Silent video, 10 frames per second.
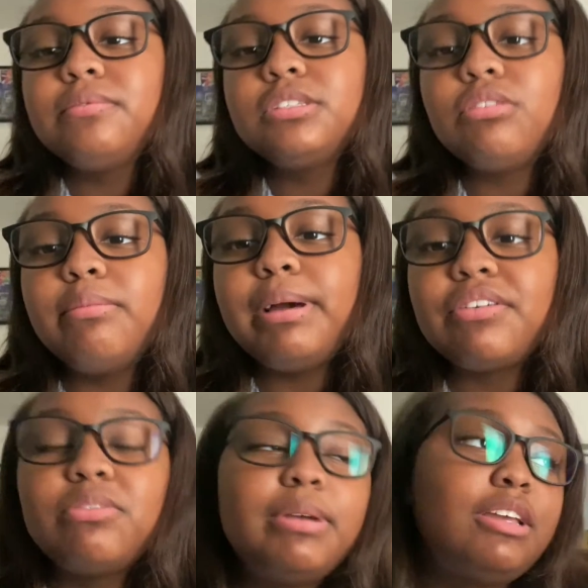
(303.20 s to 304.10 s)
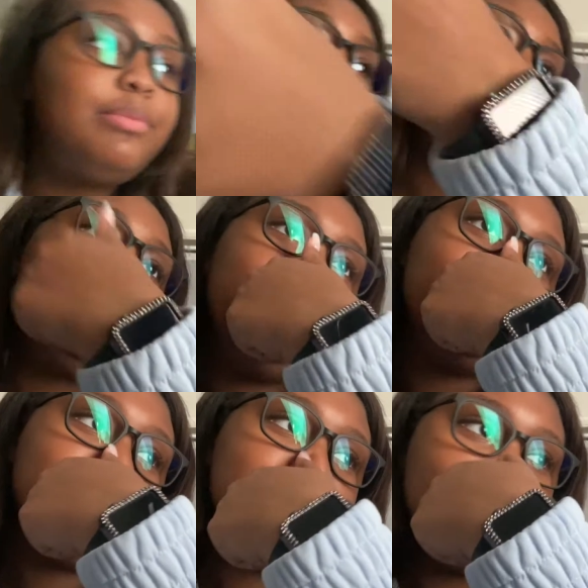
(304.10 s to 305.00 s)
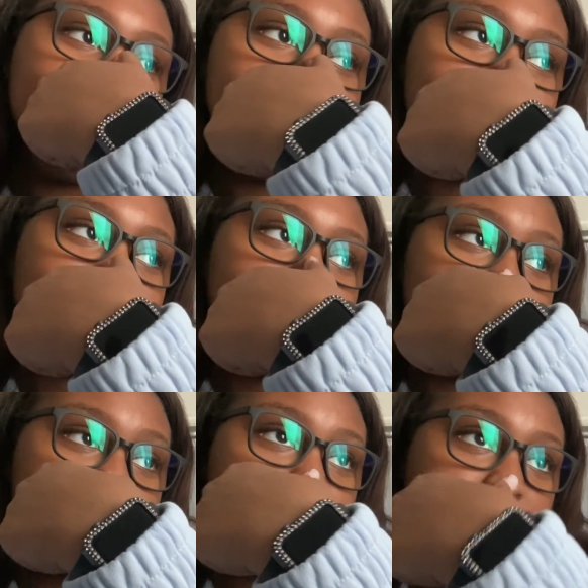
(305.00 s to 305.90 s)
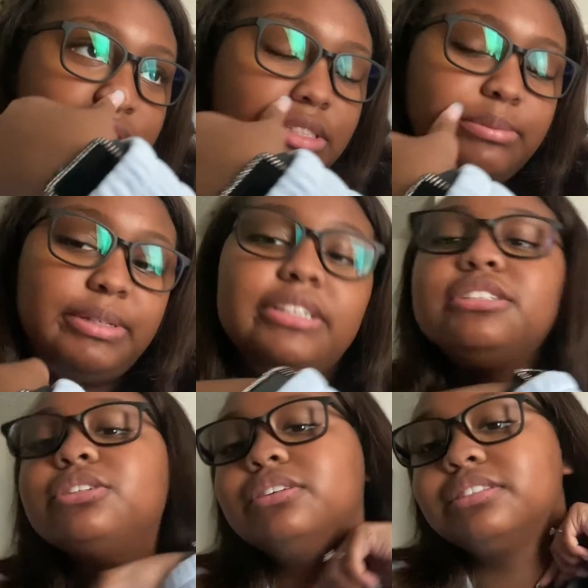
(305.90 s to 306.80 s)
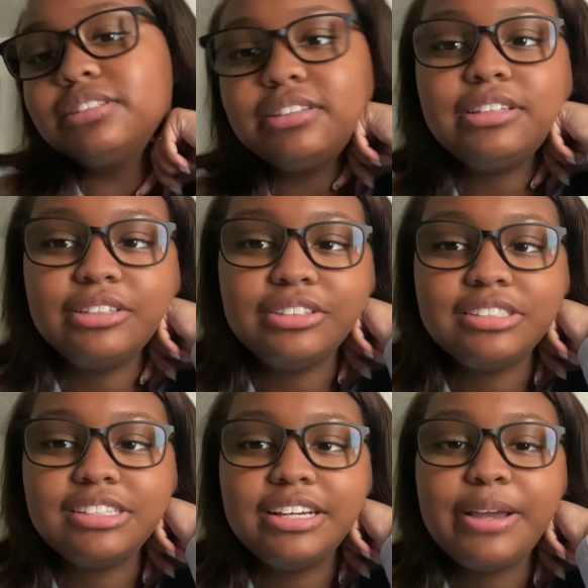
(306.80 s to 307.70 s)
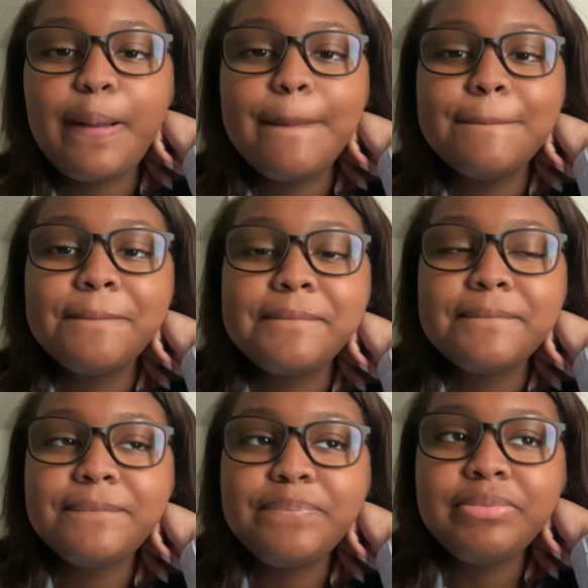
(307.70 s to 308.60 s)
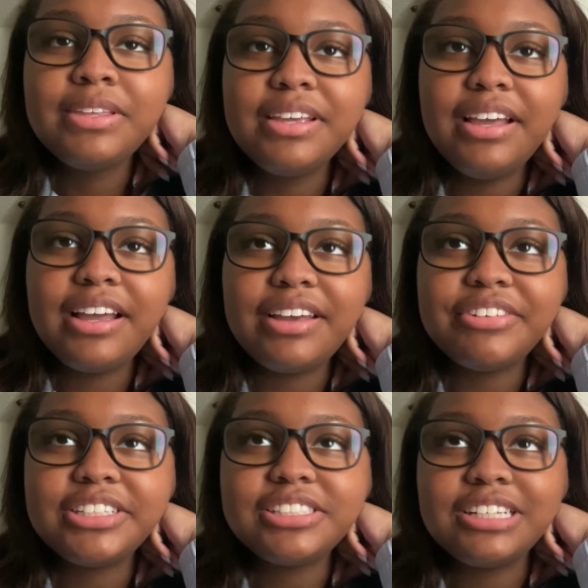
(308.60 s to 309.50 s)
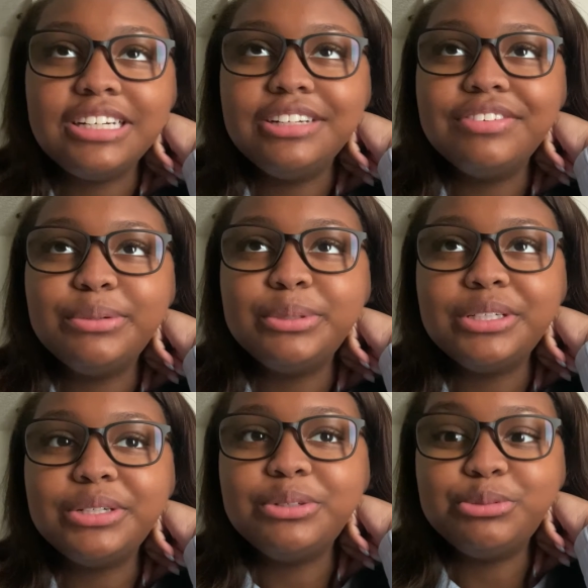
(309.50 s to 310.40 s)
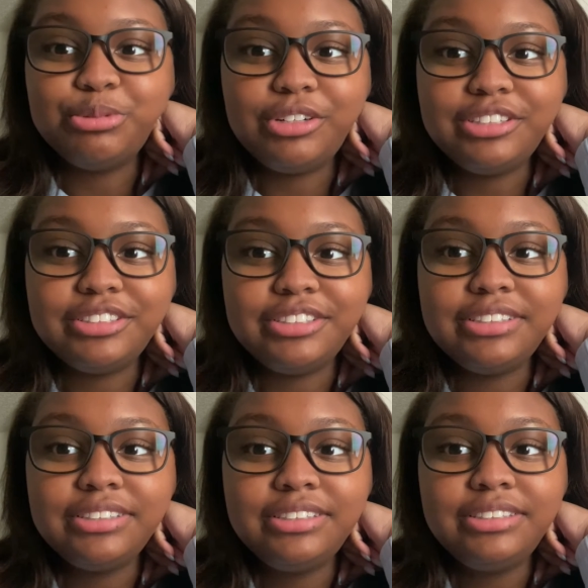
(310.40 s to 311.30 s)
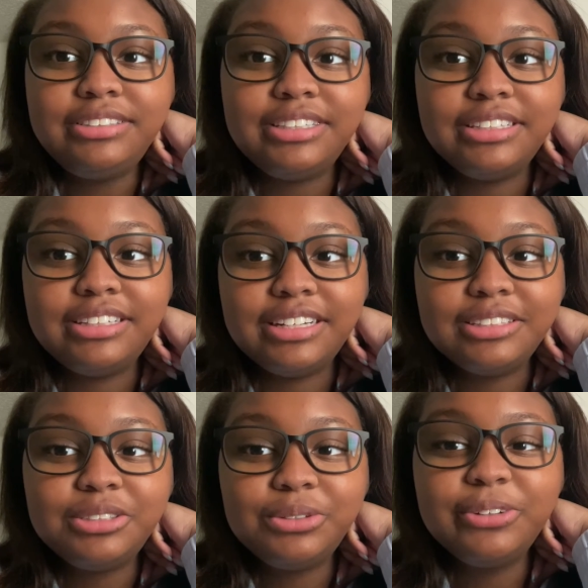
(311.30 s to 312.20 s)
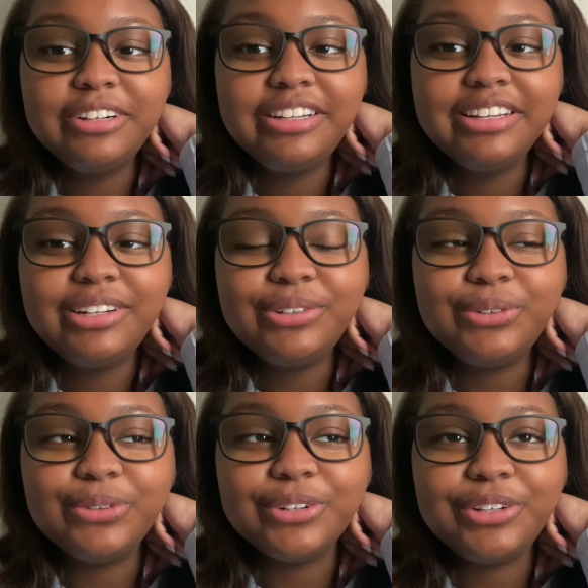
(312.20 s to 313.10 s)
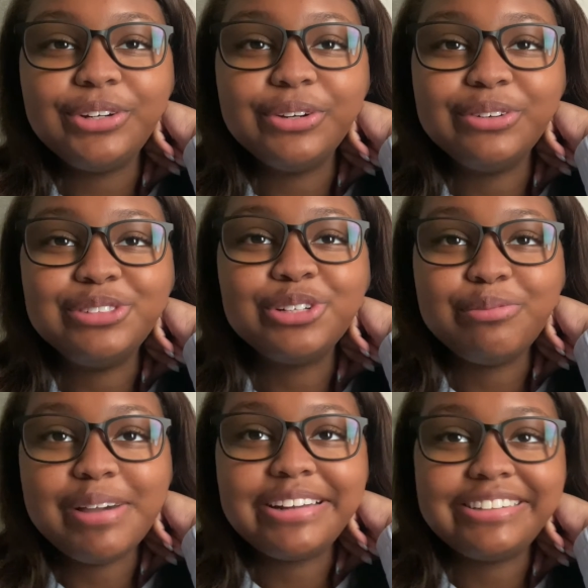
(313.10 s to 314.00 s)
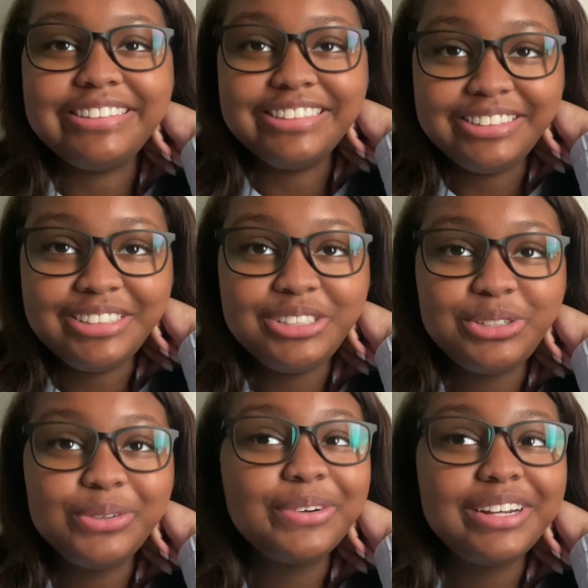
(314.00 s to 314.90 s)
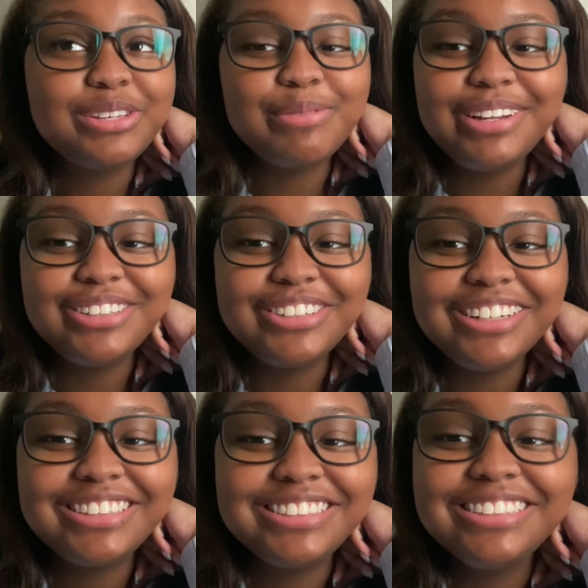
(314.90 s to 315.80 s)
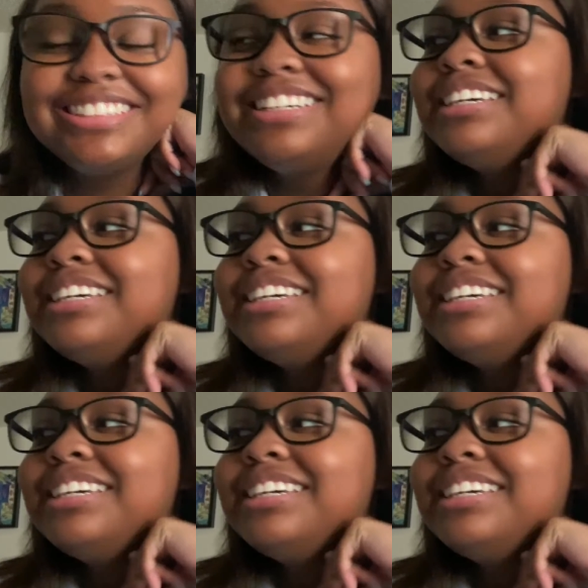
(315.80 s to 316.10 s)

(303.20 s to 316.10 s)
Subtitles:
So I'm back from my communication speech class. We have a speech on Thursday. I haven't decided if I want to go depressing dead dad story yet, or, you know, traumatic dentist story as my introduction,